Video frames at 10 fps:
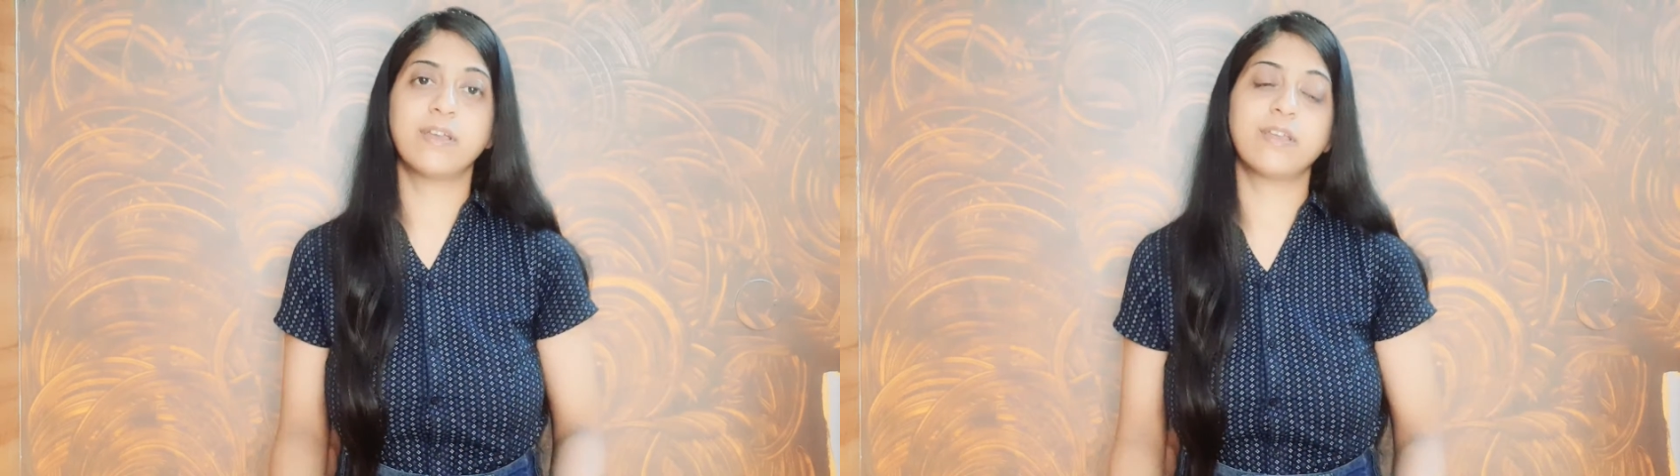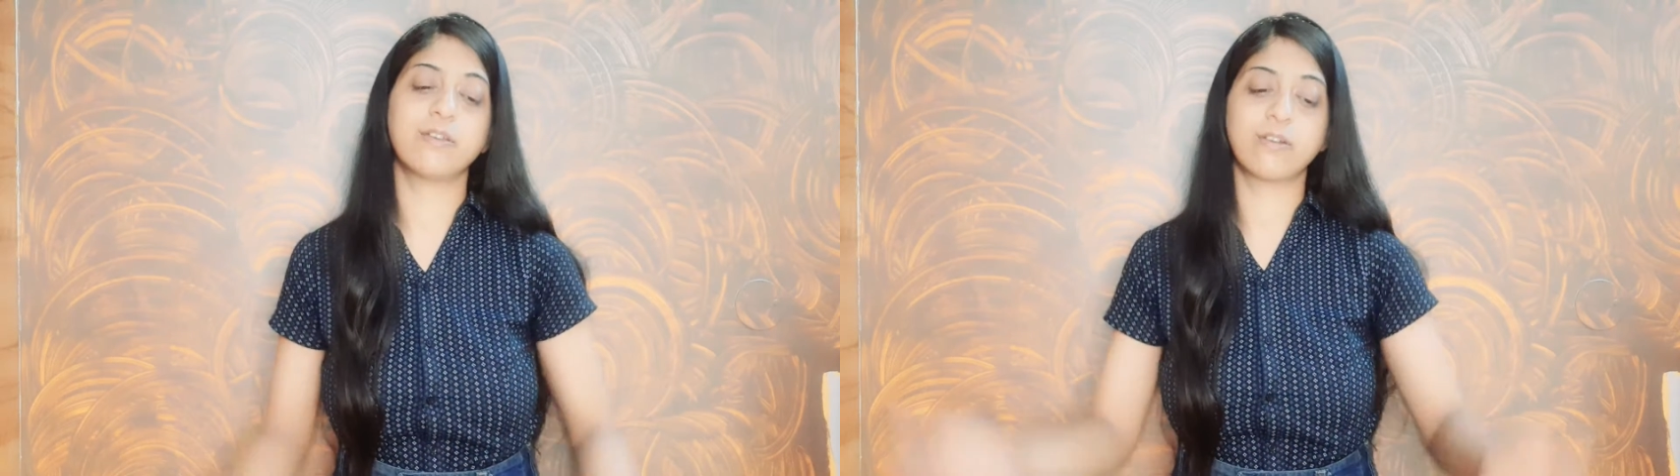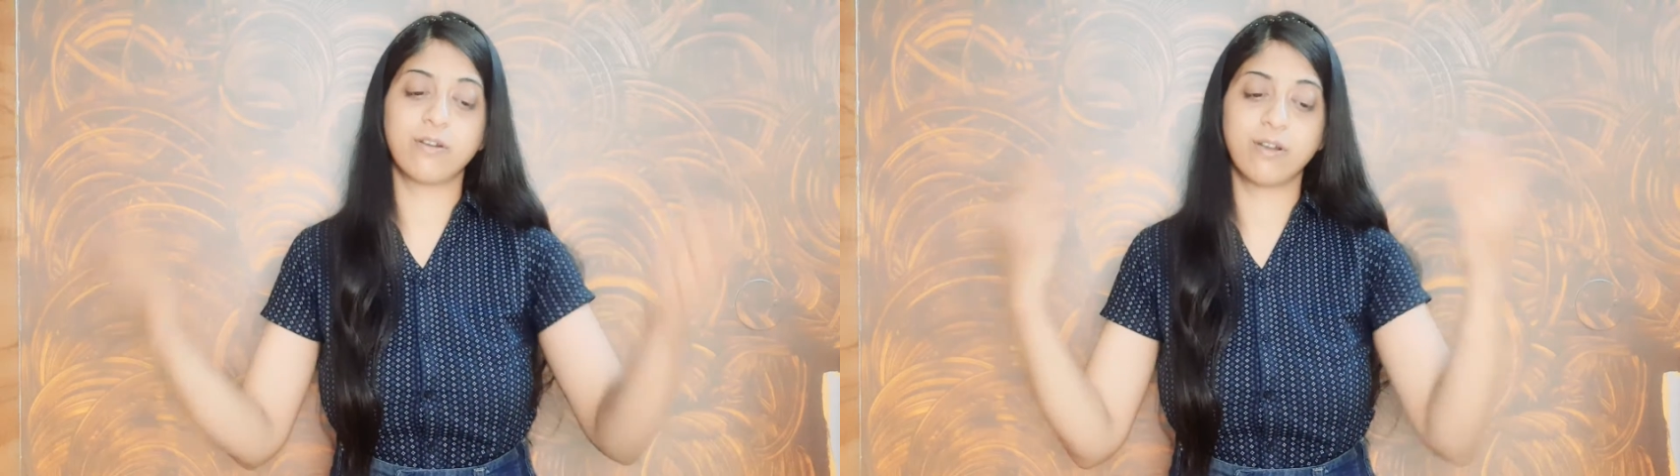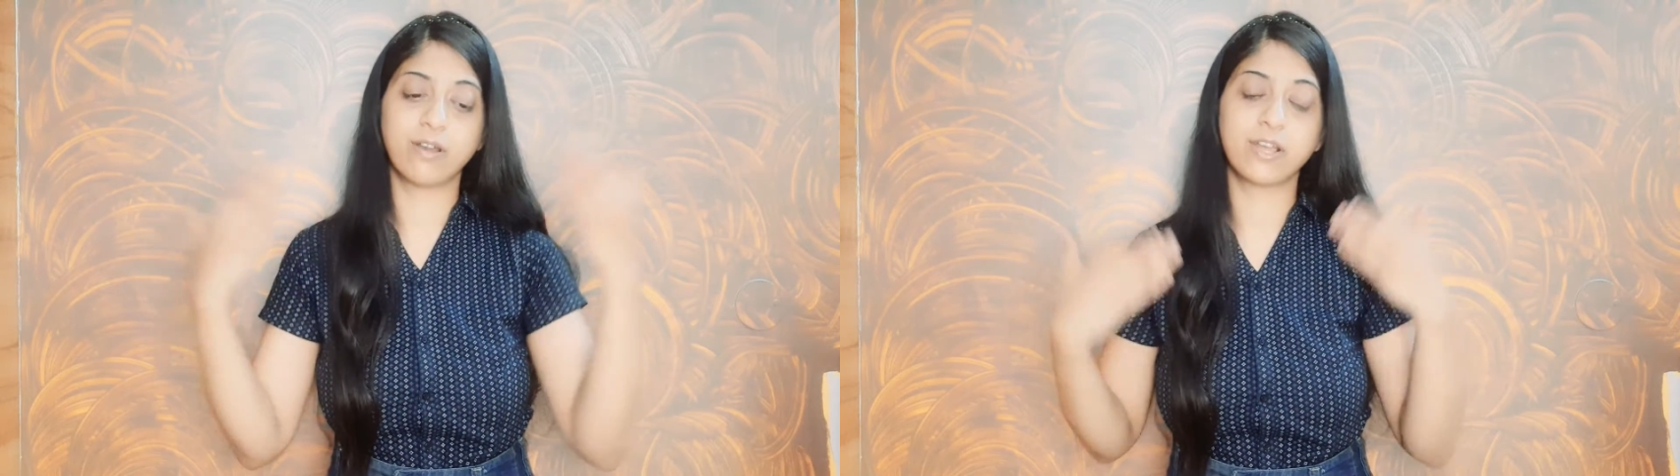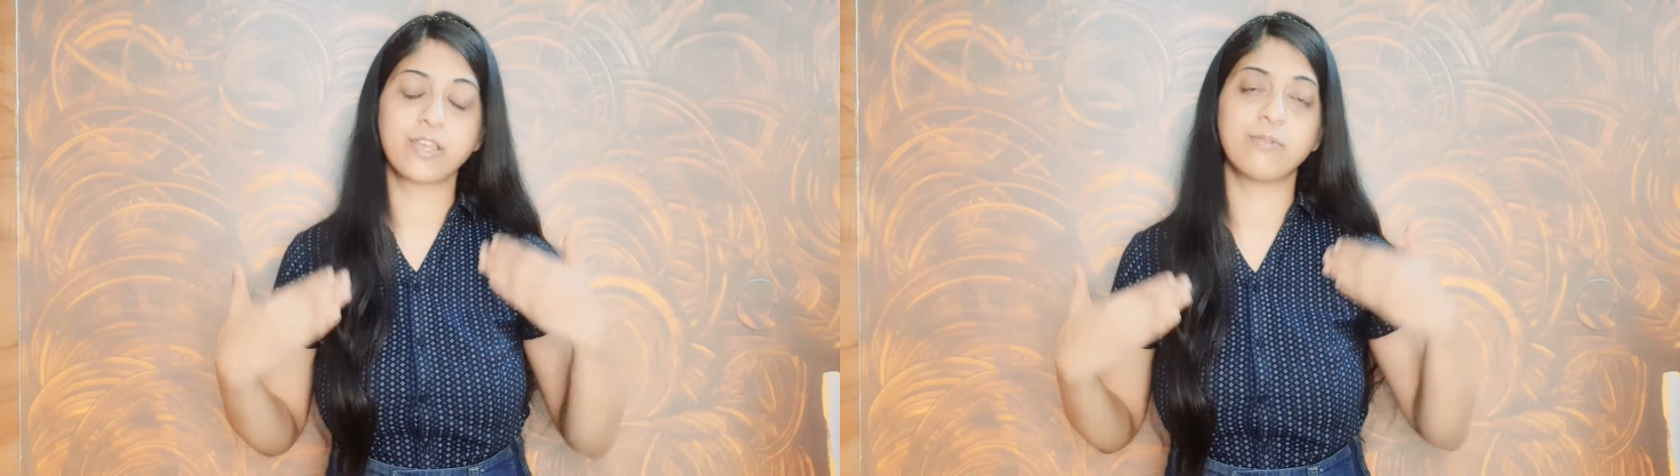your
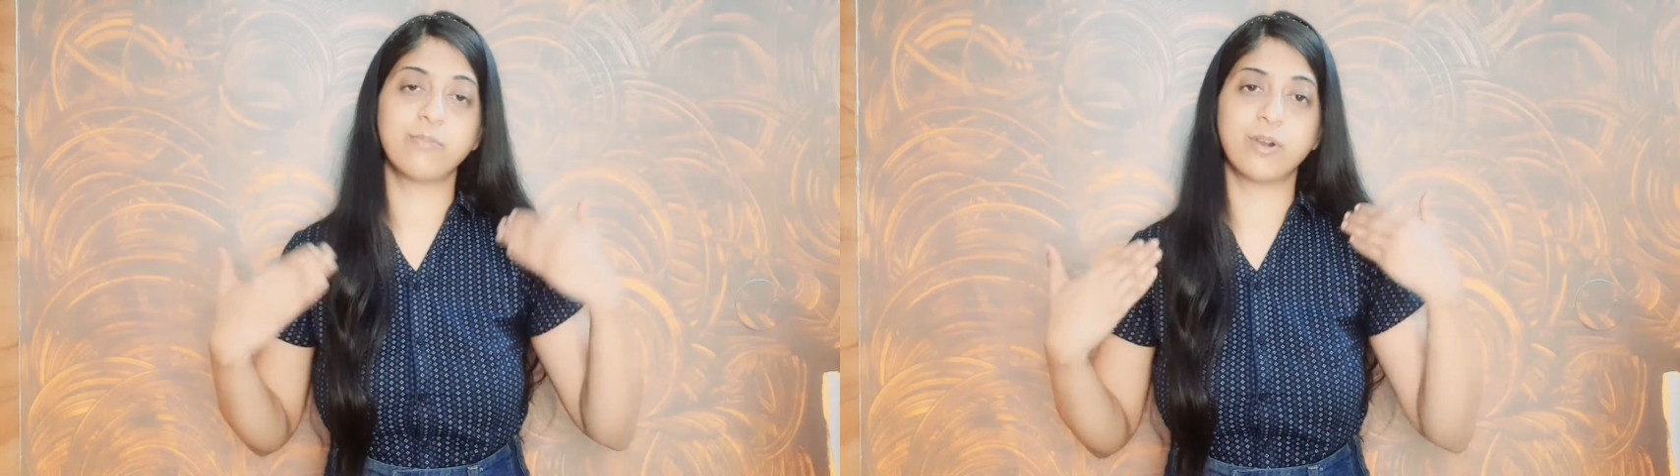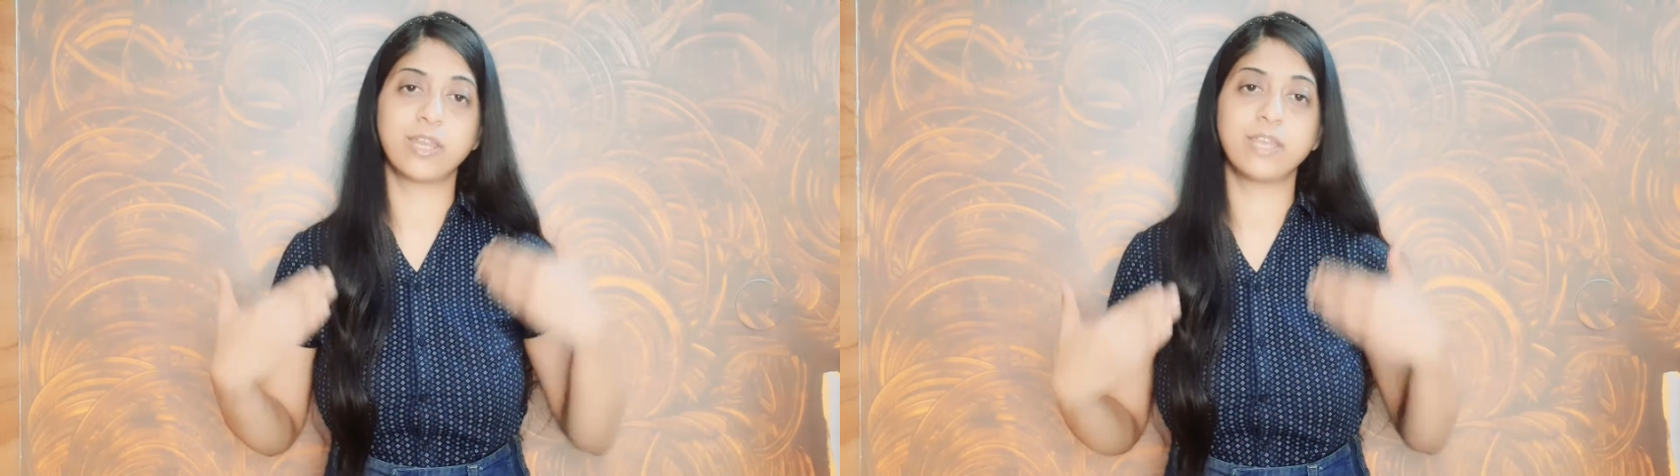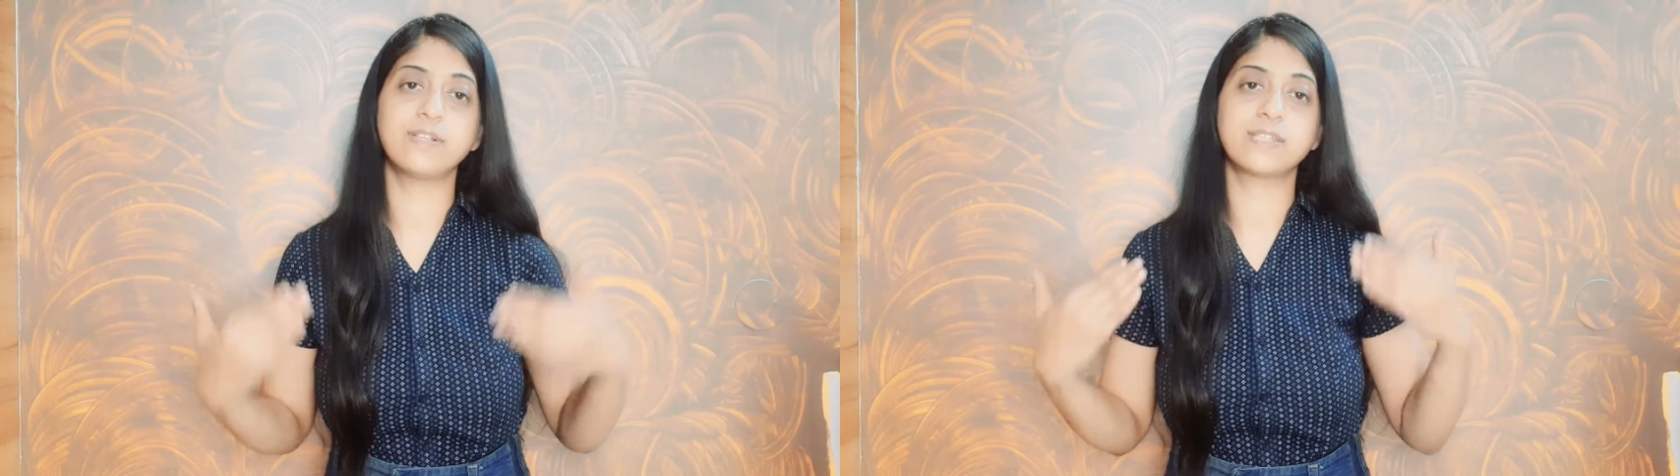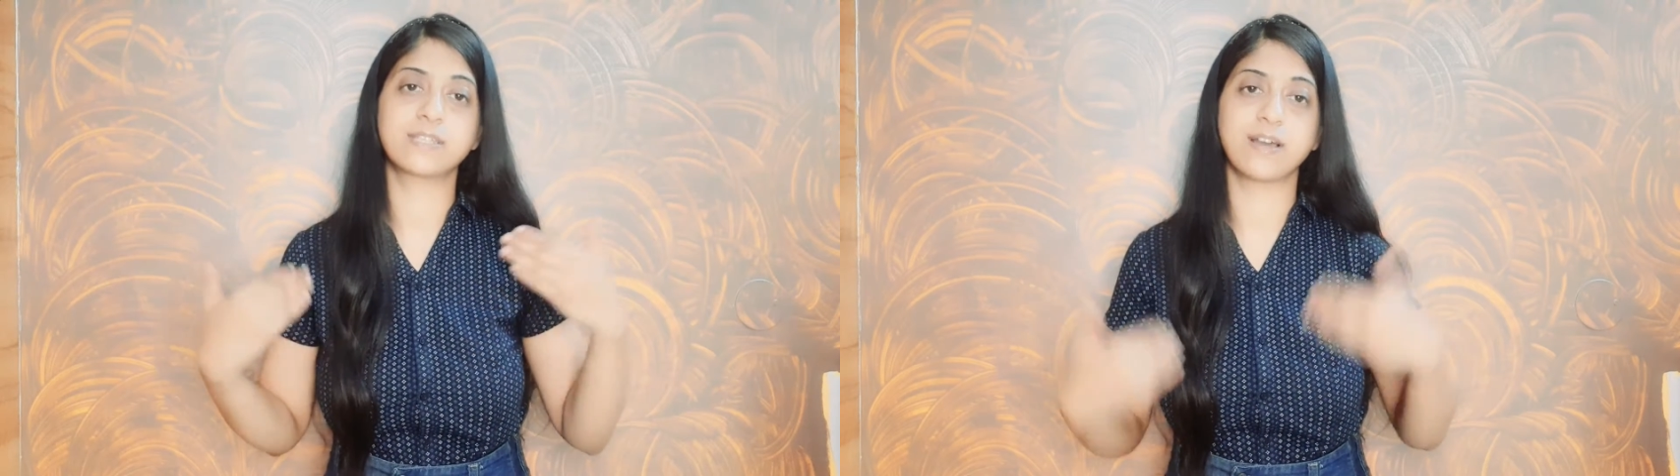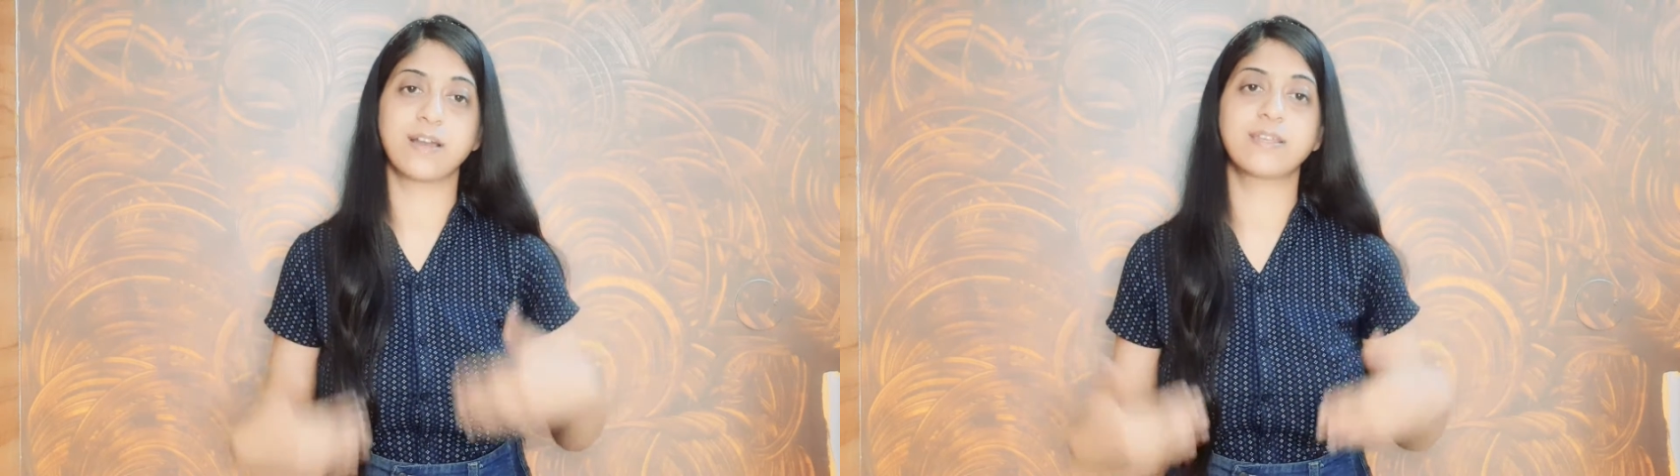aura, your body will
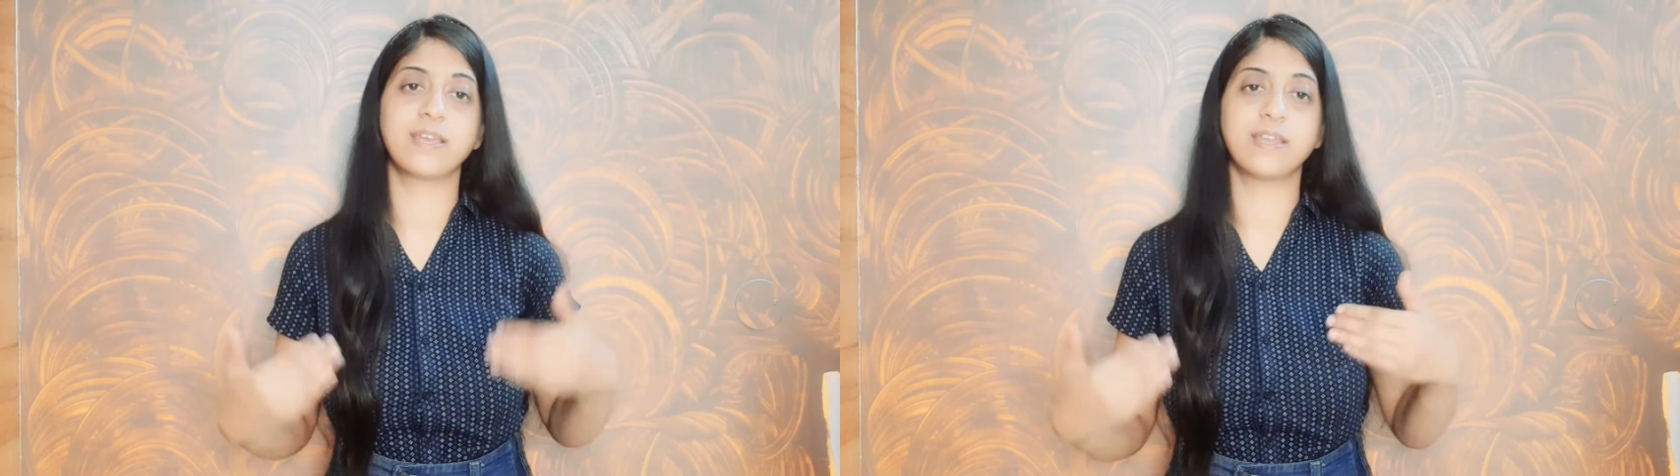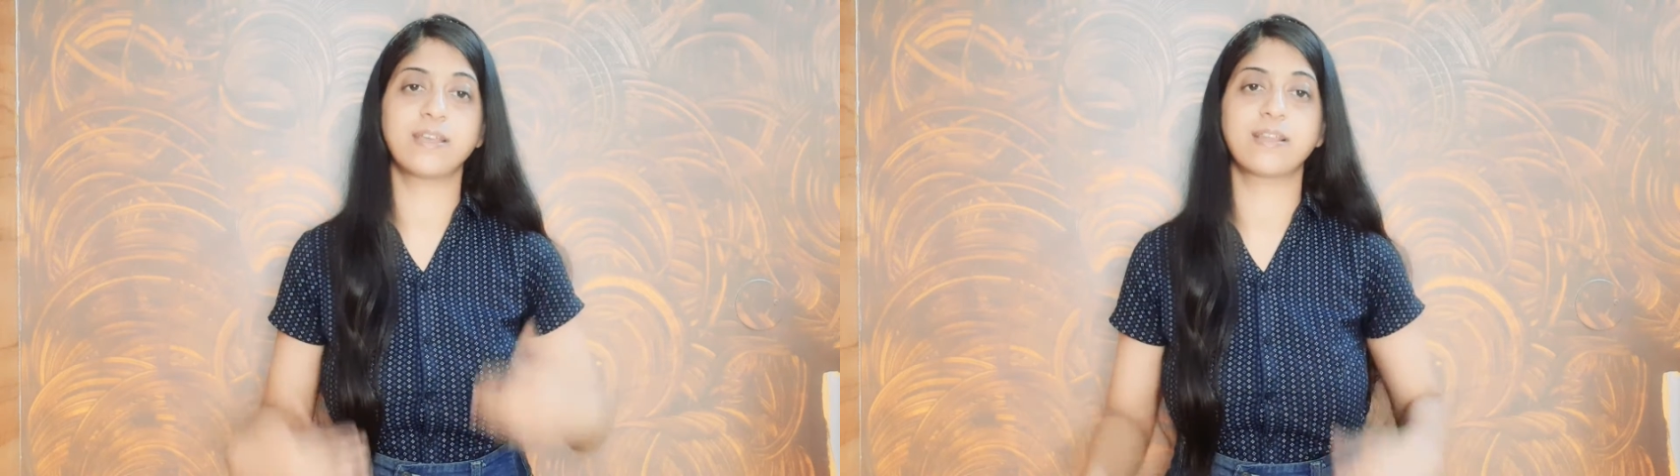start getting